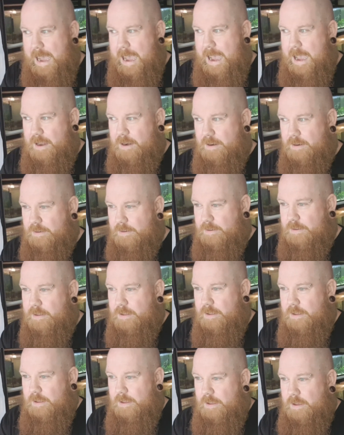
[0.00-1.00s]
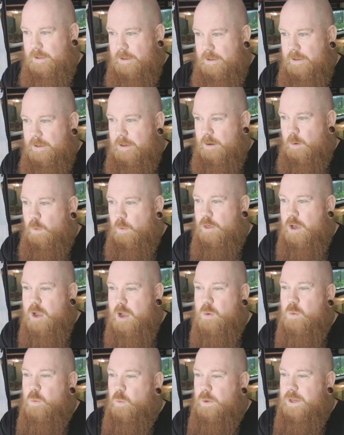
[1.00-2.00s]
And
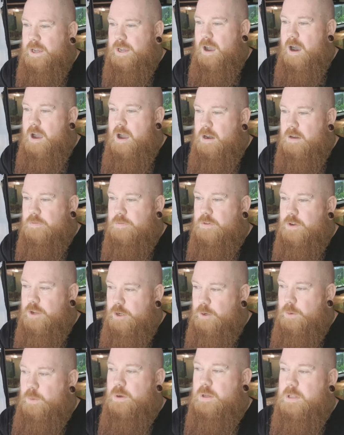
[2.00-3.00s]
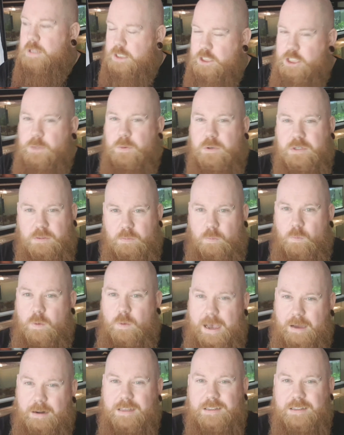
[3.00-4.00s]
although we kind of knew that she wasn't
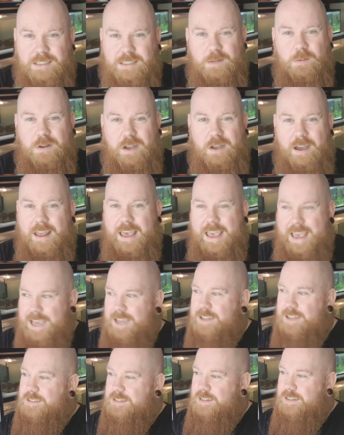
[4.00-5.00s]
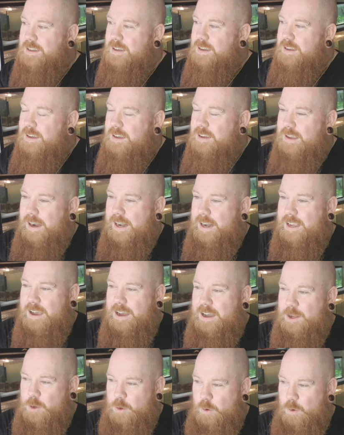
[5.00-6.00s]
well, it still kind of hit. And it
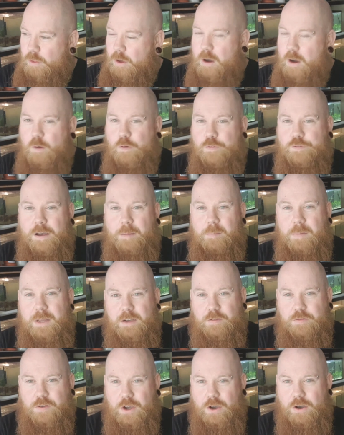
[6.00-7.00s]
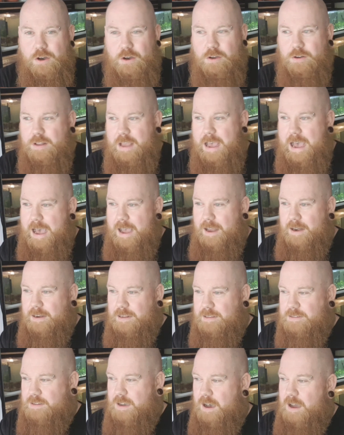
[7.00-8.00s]
kind of caught the whole family off guard. And
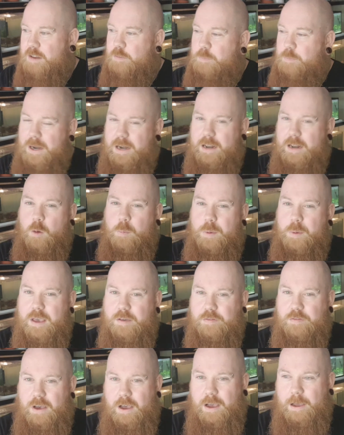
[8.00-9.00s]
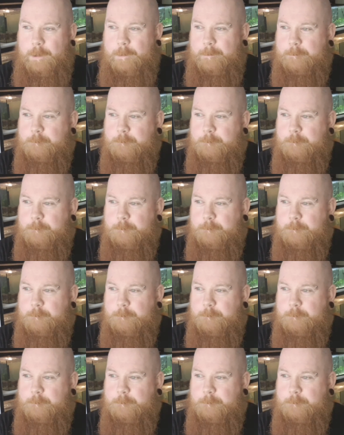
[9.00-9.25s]
it's kind of been a little bit of a...